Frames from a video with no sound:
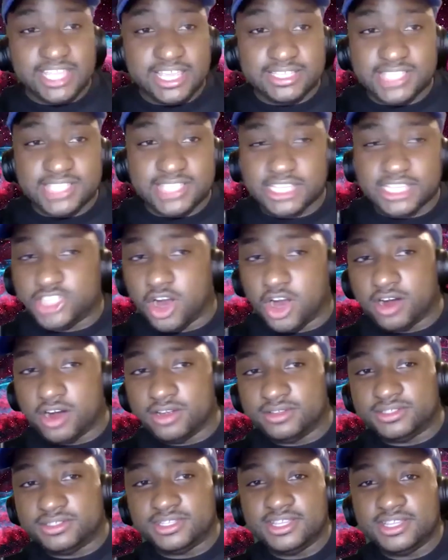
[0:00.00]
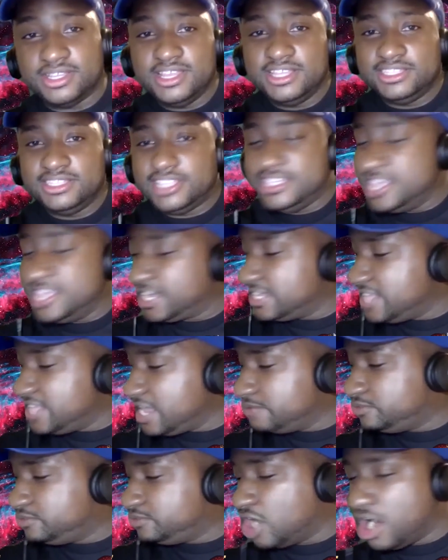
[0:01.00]
It's like Charles. The nigga named
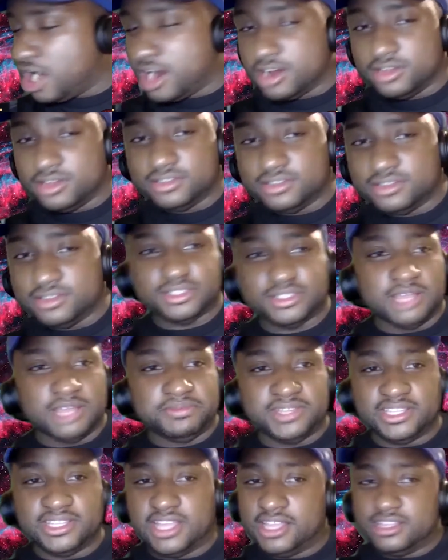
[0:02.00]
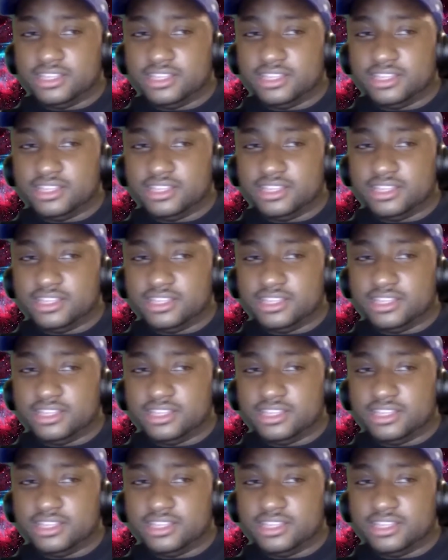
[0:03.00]
Charles or something. I don't know.